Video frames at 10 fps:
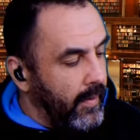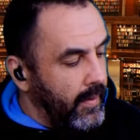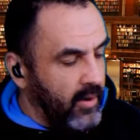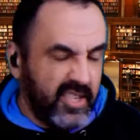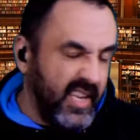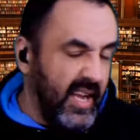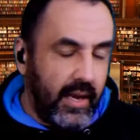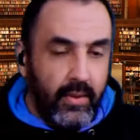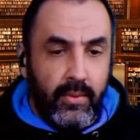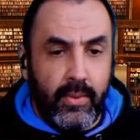or
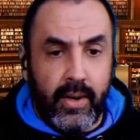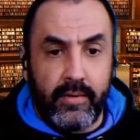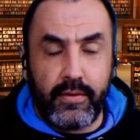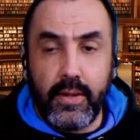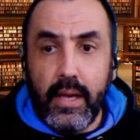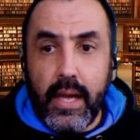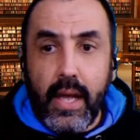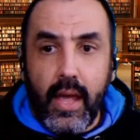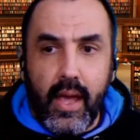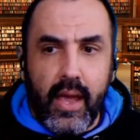sad, whatever,
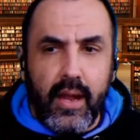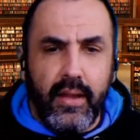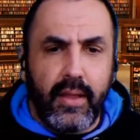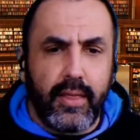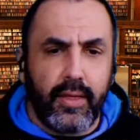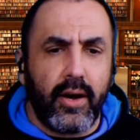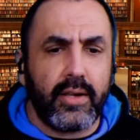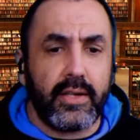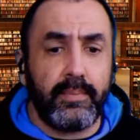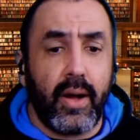and he
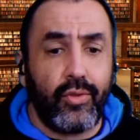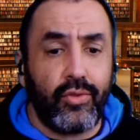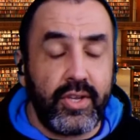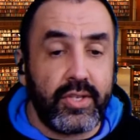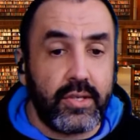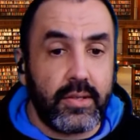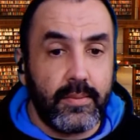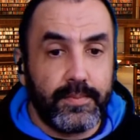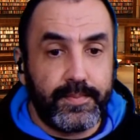thought about this